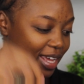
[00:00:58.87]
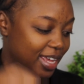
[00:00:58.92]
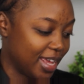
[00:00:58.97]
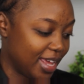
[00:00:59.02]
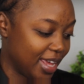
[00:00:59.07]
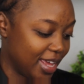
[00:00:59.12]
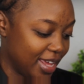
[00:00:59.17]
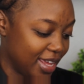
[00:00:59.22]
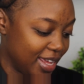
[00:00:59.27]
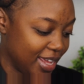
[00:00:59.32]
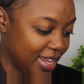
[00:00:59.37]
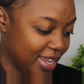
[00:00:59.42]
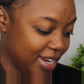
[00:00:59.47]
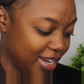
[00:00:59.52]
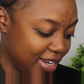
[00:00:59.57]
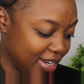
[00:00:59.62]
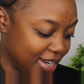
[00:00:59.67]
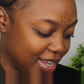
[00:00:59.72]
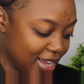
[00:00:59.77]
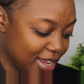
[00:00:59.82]
And
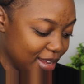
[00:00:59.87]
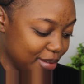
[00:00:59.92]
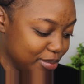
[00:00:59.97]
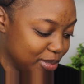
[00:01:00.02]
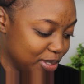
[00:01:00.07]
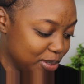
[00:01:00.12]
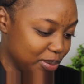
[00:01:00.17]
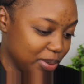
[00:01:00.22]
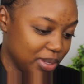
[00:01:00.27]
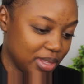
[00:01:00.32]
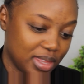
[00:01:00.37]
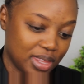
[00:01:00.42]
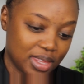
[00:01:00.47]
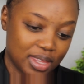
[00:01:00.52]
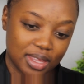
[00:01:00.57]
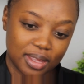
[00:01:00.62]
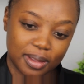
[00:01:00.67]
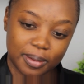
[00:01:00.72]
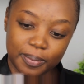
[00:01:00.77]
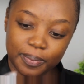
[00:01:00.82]
it comes
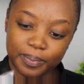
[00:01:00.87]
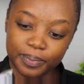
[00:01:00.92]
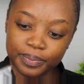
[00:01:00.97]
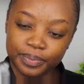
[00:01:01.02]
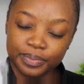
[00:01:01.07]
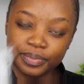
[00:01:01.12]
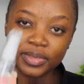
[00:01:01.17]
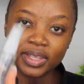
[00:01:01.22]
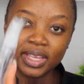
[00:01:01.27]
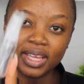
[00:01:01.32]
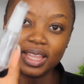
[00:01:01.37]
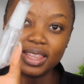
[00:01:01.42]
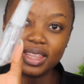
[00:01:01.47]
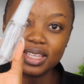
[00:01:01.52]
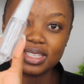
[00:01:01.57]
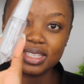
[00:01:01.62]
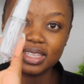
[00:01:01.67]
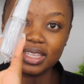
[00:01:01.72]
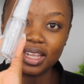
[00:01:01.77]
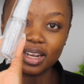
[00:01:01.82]
with
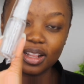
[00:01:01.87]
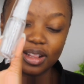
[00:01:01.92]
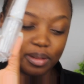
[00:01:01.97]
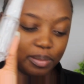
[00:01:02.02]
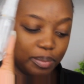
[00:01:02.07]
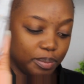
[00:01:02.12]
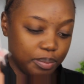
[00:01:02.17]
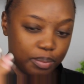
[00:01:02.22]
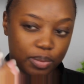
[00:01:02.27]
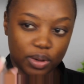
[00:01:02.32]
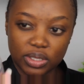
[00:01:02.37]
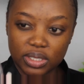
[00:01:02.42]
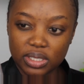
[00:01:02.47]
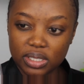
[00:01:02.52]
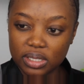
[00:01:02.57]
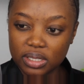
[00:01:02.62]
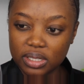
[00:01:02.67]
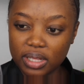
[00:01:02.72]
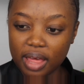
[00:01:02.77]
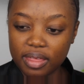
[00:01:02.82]
this little
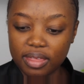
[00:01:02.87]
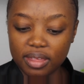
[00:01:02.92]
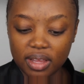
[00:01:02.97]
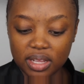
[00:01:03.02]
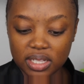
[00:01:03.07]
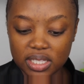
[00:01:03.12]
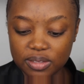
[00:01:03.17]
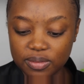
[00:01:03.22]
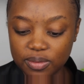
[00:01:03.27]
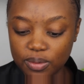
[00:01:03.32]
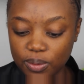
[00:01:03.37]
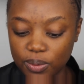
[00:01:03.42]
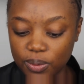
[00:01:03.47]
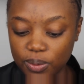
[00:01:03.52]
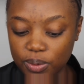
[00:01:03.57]
bottle. I think it's for